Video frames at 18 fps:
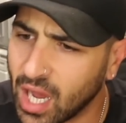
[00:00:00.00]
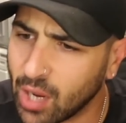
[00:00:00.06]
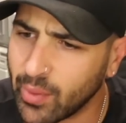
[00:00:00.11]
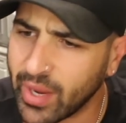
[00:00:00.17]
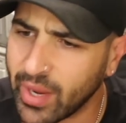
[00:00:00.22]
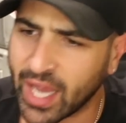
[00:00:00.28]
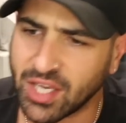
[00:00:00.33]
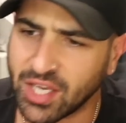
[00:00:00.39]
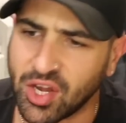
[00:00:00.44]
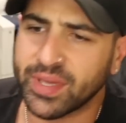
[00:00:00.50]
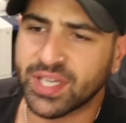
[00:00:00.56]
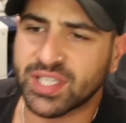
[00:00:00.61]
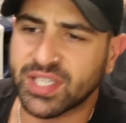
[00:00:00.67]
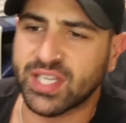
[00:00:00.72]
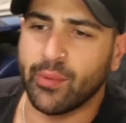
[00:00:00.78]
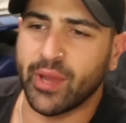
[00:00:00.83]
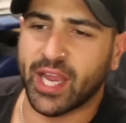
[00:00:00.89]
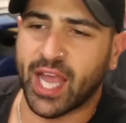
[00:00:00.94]
We had Ubix
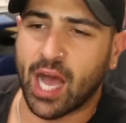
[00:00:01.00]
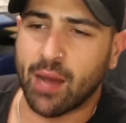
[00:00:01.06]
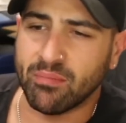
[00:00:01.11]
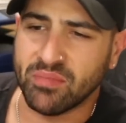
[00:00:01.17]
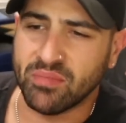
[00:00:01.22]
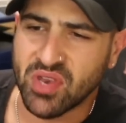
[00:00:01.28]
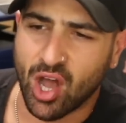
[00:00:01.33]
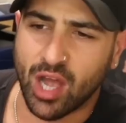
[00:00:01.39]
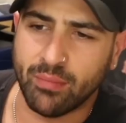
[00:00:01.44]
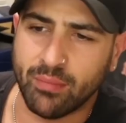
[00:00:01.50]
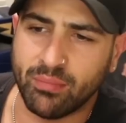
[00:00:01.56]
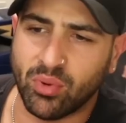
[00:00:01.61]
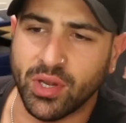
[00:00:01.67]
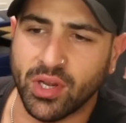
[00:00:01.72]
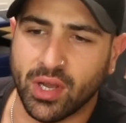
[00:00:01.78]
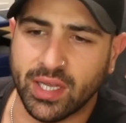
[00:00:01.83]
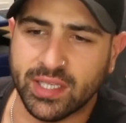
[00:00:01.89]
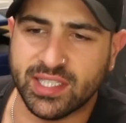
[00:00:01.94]
Network up
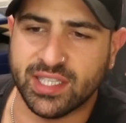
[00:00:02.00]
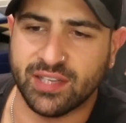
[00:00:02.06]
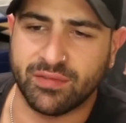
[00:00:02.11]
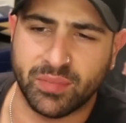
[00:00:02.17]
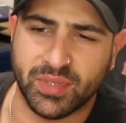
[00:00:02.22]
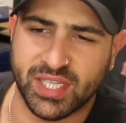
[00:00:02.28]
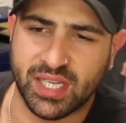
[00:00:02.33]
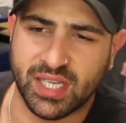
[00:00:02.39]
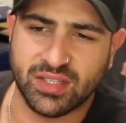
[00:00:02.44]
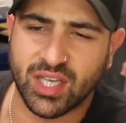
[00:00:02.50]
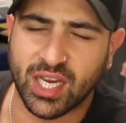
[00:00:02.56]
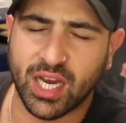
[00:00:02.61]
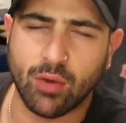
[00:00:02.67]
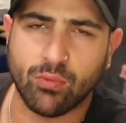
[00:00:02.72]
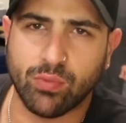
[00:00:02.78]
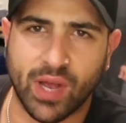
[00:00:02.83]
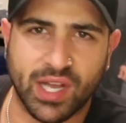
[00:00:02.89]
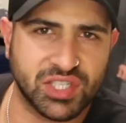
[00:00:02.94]
9.97%. It's like
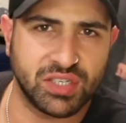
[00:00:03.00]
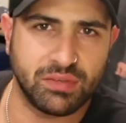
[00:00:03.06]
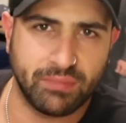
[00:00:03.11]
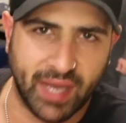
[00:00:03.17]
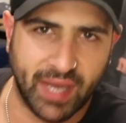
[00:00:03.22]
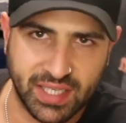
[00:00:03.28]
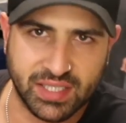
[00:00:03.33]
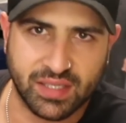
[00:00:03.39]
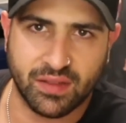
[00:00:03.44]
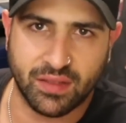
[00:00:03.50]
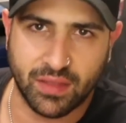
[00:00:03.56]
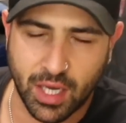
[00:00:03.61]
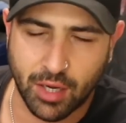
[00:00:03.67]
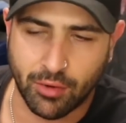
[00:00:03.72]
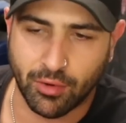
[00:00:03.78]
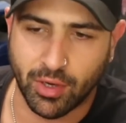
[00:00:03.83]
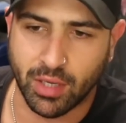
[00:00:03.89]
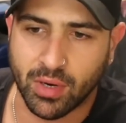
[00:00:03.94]
a Russian-based
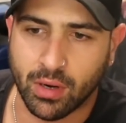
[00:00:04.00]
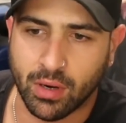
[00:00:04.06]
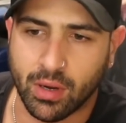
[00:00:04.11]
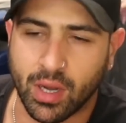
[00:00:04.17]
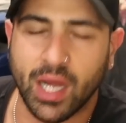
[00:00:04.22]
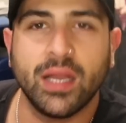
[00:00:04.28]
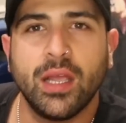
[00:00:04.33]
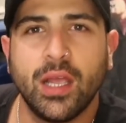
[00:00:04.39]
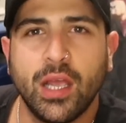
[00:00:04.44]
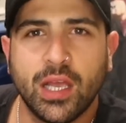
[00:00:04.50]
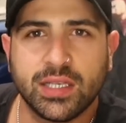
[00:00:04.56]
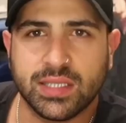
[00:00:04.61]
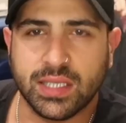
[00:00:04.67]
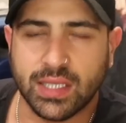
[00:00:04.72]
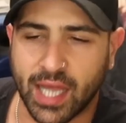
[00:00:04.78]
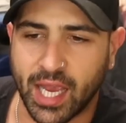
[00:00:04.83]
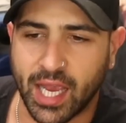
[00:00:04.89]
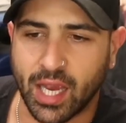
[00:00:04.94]
Ethereum, all right? It's
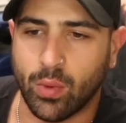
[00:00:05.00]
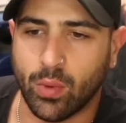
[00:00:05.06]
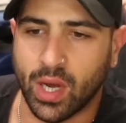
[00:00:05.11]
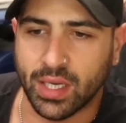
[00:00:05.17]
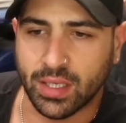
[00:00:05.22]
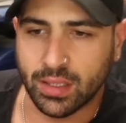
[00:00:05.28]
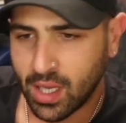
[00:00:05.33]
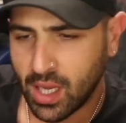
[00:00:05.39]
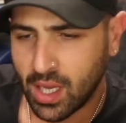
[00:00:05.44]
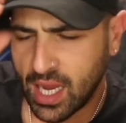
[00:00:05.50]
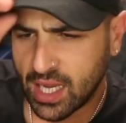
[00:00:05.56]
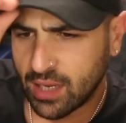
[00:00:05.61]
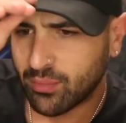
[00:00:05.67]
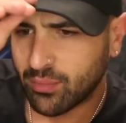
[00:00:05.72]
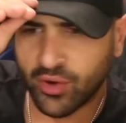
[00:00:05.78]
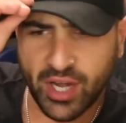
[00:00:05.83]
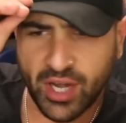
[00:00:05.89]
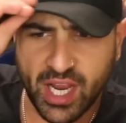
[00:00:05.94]
a layer one.
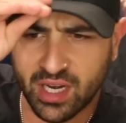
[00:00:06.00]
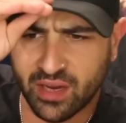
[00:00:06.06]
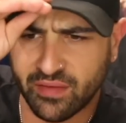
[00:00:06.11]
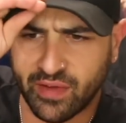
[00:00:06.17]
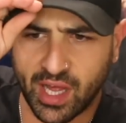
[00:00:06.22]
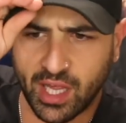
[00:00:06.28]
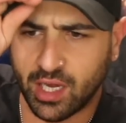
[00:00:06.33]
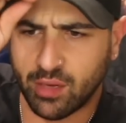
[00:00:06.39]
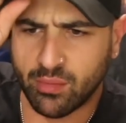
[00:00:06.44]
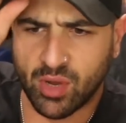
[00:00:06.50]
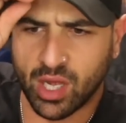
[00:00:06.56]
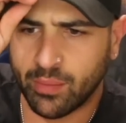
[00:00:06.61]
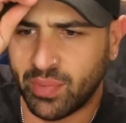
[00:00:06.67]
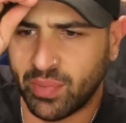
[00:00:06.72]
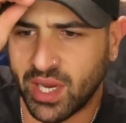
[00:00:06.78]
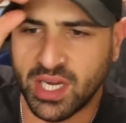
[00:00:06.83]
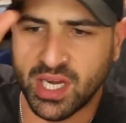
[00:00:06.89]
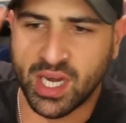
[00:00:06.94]
Pretty undervalued, in my
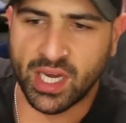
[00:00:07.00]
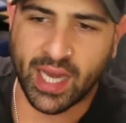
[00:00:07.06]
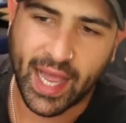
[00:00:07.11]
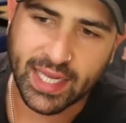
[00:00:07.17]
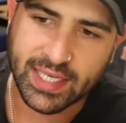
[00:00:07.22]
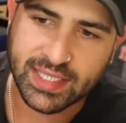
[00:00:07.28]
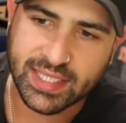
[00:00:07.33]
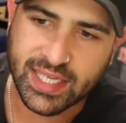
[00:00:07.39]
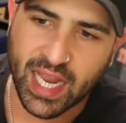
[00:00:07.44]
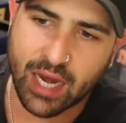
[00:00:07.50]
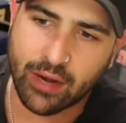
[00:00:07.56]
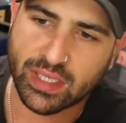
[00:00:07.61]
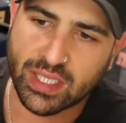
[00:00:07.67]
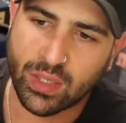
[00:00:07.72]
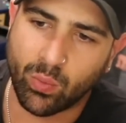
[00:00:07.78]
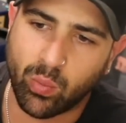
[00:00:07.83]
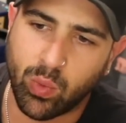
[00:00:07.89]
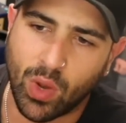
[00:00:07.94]
opinion. Hedera
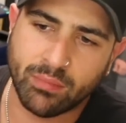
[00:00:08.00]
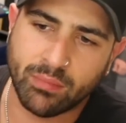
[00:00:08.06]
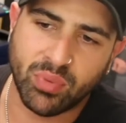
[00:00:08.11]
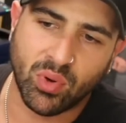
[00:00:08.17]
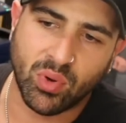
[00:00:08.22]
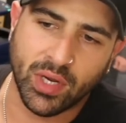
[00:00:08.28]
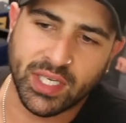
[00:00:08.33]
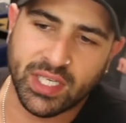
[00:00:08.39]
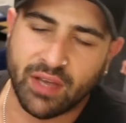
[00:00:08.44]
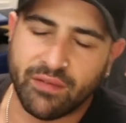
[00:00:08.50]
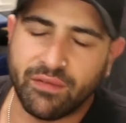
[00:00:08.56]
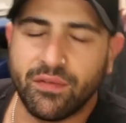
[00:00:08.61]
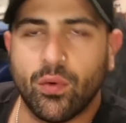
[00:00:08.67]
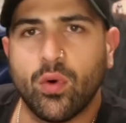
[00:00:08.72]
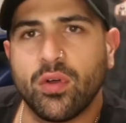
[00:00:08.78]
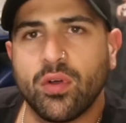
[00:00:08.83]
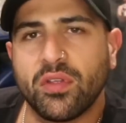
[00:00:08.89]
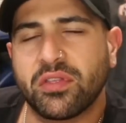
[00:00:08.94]
is at
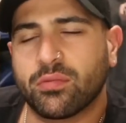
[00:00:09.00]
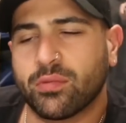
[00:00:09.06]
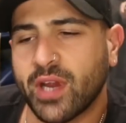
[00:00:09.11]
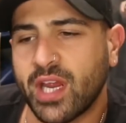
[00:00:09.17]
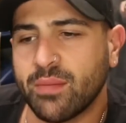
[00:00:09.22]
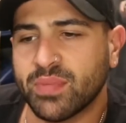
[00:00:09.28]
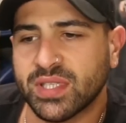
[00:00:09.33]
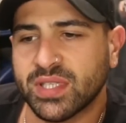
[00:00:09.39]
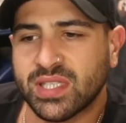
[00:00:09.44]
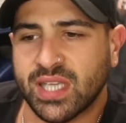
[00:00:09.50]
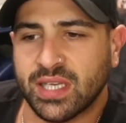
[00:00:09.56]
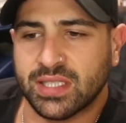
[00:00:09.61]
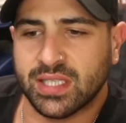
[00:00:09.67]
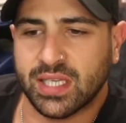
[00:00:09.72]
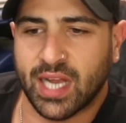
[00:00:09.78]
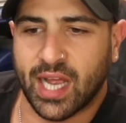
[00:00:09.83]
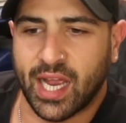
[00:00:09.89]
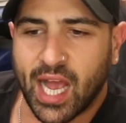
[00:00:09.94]
1.43%
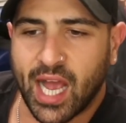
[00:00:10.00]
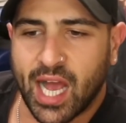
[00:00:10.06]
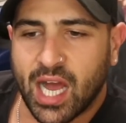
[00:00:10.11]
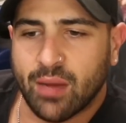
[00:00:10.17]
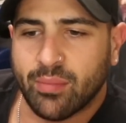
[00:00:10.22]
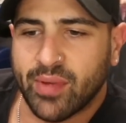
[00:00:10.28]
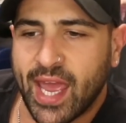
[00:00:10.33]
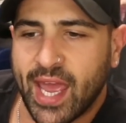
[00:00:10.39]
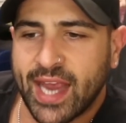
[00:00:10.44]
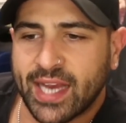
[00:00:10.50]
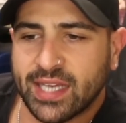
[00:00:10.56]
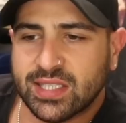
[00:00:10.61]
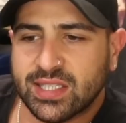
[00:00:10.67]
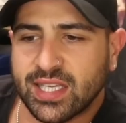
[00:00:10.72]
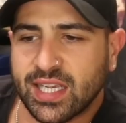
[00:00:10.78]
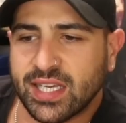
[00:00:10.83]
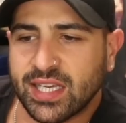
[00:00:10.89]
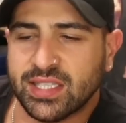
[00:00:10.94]
today up.
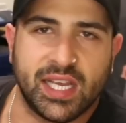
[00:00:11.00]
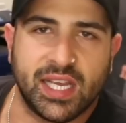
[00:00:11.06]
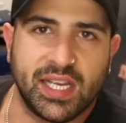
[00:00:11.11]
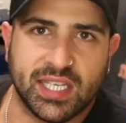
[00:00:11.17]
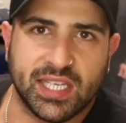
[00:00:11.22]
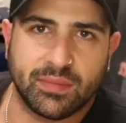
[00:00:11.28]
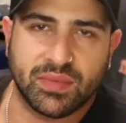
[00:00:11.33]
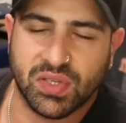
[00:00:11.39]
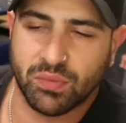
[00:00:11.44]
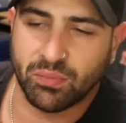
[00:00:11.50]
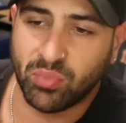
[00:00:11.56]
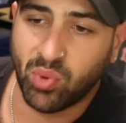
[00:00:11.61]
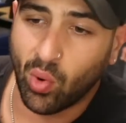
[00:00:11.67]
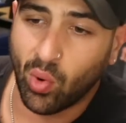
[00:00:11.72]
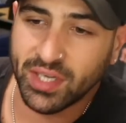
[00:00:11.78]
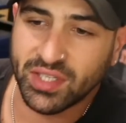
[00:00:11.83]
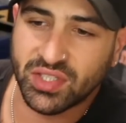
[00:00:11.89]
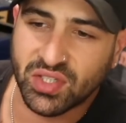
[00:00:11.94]
XDC is up to
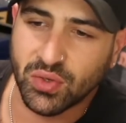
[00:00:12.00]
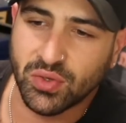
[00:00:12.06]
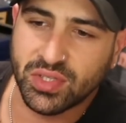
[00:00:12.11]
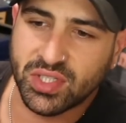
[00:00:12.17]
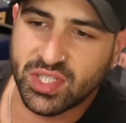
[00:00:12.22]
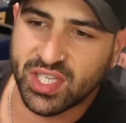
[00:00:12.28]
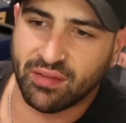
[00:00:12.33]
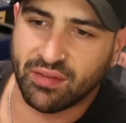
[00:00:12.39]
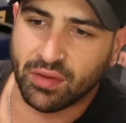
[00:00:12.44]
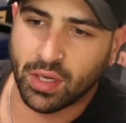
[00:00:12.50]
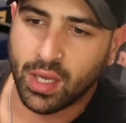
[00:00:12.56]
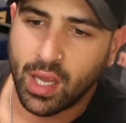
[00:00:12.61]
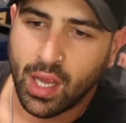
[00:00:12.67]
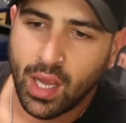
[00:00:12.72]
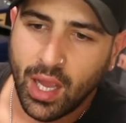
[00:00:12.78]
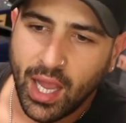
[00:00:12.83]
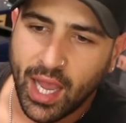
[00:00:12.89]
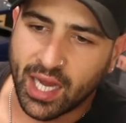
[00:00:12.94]
0.27.
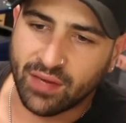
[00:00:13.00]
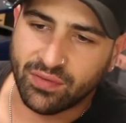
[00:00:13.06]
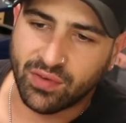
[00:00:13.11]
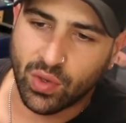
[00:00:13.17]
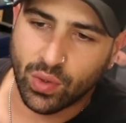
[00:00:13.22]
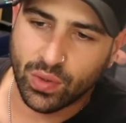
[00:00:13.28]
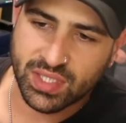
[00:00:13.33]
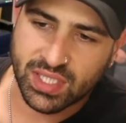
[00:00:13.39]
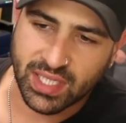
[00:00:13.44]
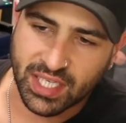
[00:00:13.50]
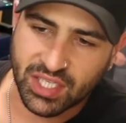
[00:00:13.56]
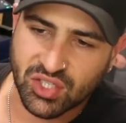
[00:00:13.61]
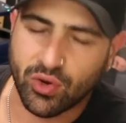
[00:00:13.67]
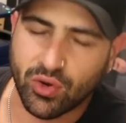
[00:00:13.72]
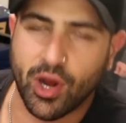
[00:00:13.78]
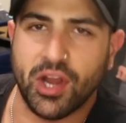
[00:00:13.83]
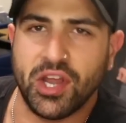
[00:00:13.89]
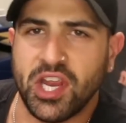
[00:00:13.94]
And of course,
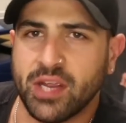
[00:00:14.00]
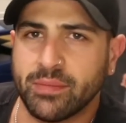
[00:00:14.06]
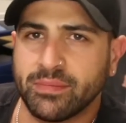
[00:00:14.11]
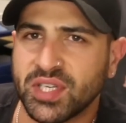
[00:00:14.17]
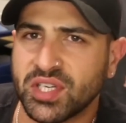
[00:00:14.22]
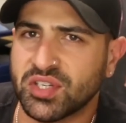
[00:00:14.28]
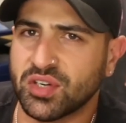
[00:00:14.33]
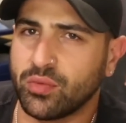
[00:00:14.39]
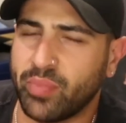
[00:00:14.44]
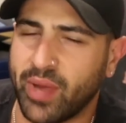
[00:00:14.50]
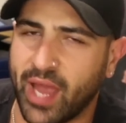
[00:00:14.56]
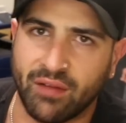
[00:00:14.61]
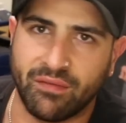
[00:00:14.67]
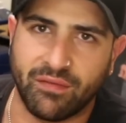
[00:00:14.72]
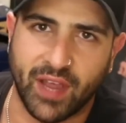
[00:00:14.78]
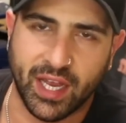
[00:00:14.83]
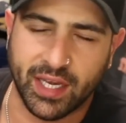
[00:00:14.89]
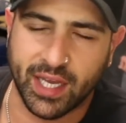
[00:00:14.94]
Electronium Digital
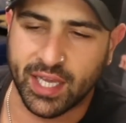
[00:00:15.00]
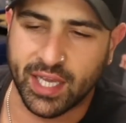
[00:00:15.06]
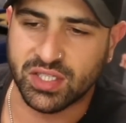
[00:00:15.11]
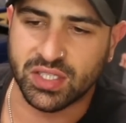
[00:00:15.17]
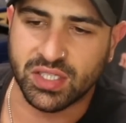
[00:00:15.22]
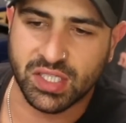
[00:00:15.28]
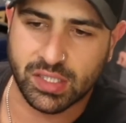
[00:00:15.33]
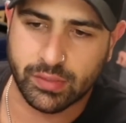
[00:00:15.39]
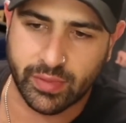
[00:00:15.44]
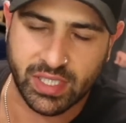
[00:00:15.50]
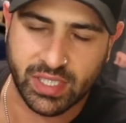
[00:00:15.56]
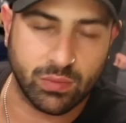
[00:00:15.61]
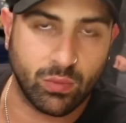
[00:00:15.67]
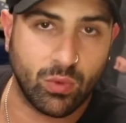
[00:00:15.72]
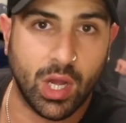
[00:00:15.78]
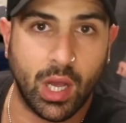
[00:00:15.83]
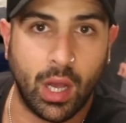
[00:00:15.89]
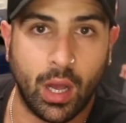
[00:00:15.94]
Pound Foundation is the
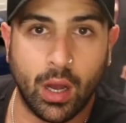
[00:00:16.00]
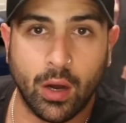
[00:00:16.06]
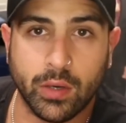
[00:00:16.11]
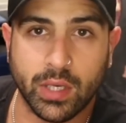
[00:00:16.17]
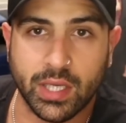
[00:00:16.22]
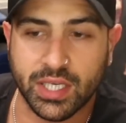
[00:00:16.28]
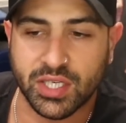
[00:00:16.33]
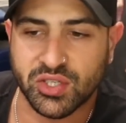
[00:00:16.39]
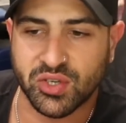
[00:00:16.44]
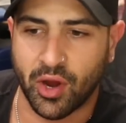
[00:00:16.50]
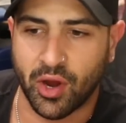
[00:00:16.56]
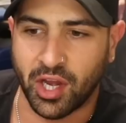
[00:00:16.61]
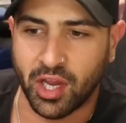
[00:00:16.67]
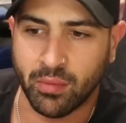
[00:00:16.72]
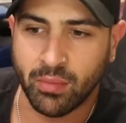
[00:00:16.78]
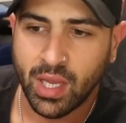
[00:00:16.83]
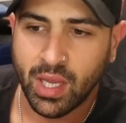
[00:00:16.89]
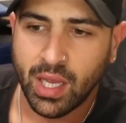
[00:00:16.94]
reason why I hold
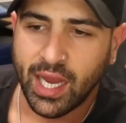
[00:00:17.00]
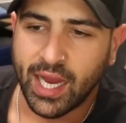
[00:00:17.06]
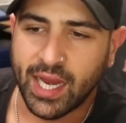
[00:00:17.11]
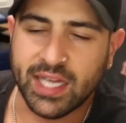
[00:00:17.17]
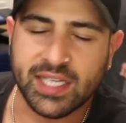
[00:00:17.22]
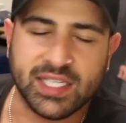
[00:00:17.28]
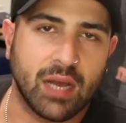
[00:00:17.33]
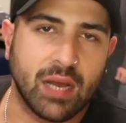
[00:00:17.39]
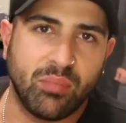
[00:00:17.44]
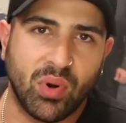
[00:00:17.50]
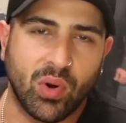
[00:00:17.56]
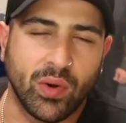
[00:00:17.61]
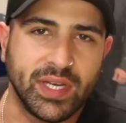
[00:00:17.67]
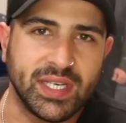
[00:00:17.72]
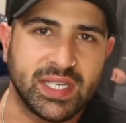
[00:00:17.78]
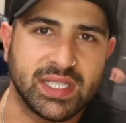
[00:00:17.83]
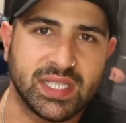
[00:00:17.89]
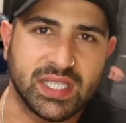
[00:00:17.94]
Electronium. It is up
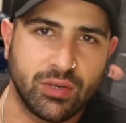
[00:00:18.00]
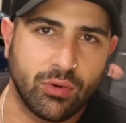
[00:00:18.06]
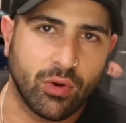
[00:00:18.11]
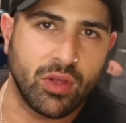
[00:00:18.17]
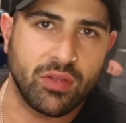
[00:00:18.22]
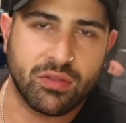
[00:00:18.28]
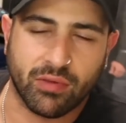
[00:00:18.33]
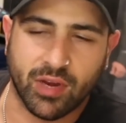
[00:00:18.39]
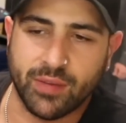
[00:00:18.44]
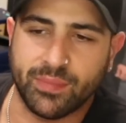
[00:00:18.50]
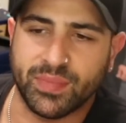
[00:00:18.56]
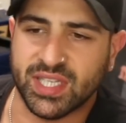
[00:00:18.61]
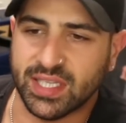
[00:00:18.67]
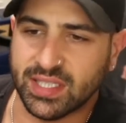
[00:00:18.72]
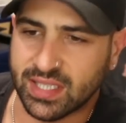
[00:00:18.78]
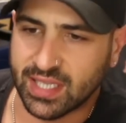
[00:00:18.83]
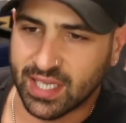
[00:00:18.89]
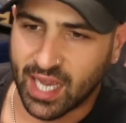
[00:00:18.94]

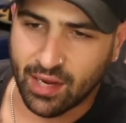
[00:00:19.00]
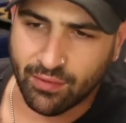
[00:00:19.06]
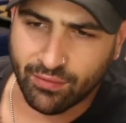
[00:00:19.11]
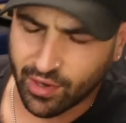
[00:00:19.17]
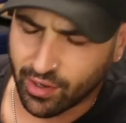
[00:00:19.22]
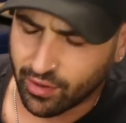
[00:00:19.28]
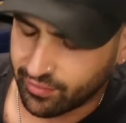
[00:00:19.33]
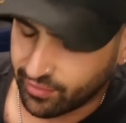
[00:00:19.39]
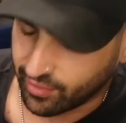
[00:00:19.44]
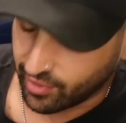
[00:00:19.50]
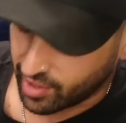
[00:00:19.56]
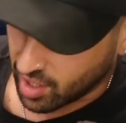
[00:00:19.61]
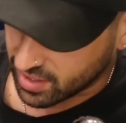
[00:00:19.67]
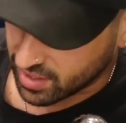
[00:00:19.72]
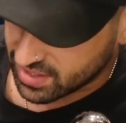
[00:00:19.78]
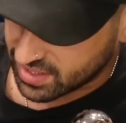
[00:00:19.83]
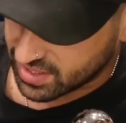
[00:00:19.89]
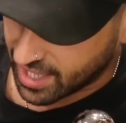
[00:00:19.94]
0.03% today. Very, very
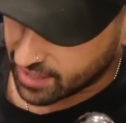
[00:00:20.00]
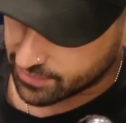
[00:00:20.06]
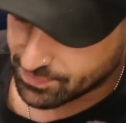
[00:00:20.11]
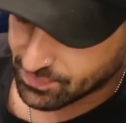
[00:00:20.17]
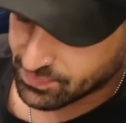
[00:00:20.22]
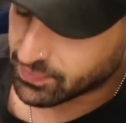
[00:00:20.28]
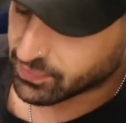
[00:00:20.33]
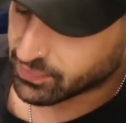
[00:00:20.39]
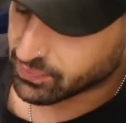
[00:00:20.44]
nice. Now,